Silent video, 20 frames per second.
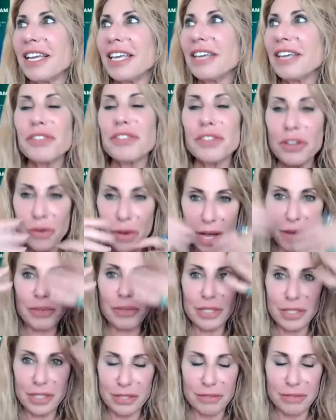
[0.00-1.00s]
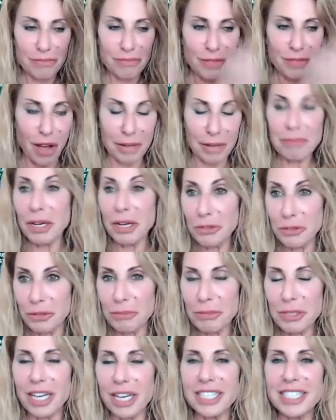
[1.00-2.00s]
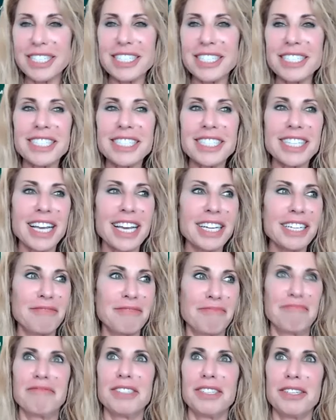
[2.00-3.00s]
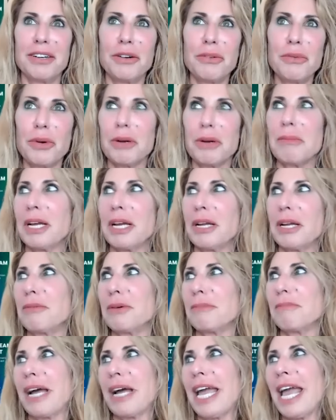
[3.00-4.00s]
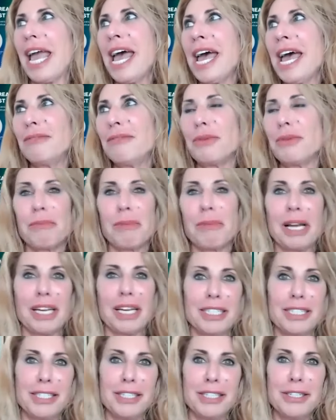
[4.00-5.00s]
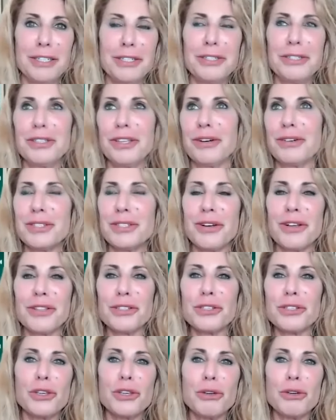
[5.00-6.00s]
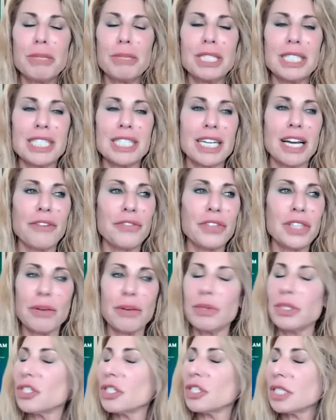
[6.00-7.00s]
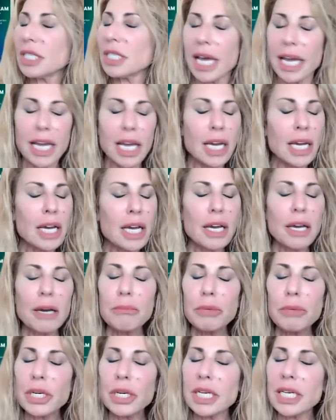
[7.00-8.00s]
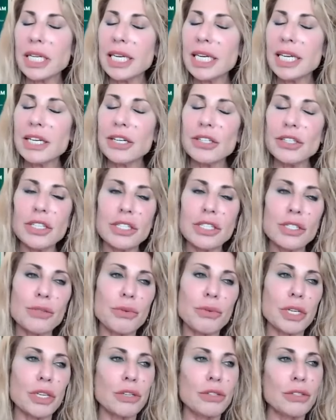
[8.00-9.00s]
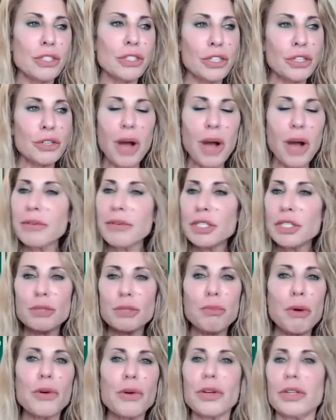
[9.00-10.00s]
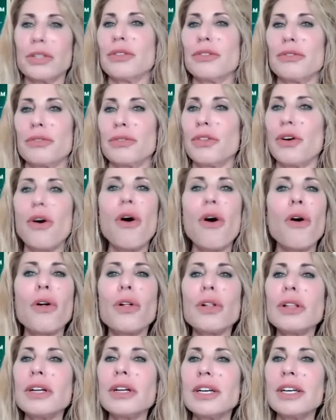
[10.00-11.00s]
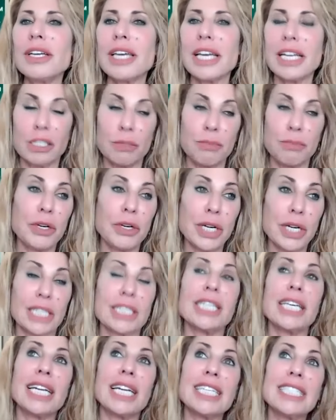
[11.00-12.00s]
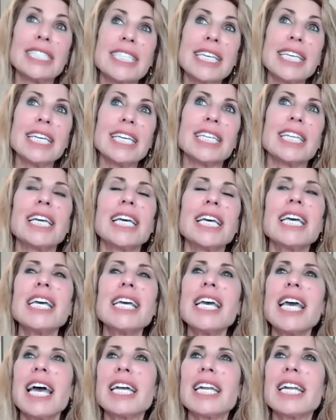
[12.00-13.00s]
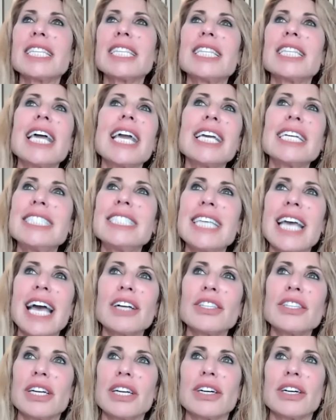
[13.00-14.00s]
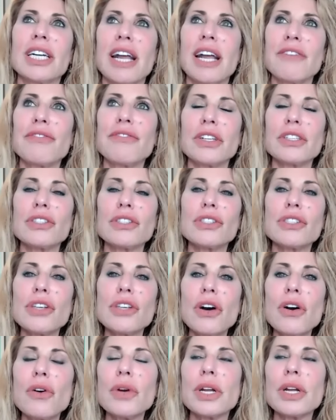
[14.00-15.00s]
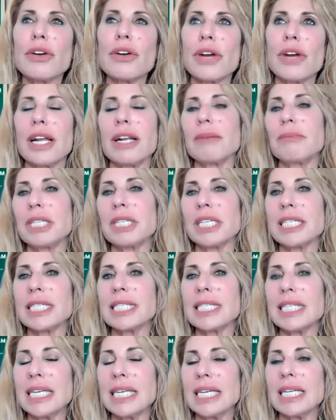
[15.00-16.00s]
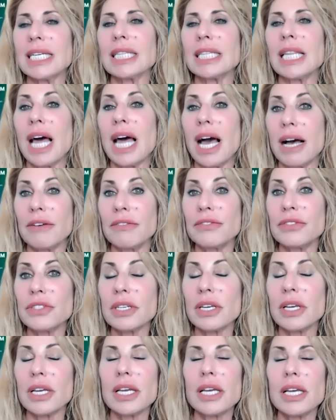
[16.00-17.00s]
even though I was on mushrooms, I still said, you know, where am I going to put my head? What am I going to do? There was all this human stuff. And they would just like, put it here. This is what you do. I was spoken through the whole experience. And I did. And I laid down there and I felt so incredibly seen and loved.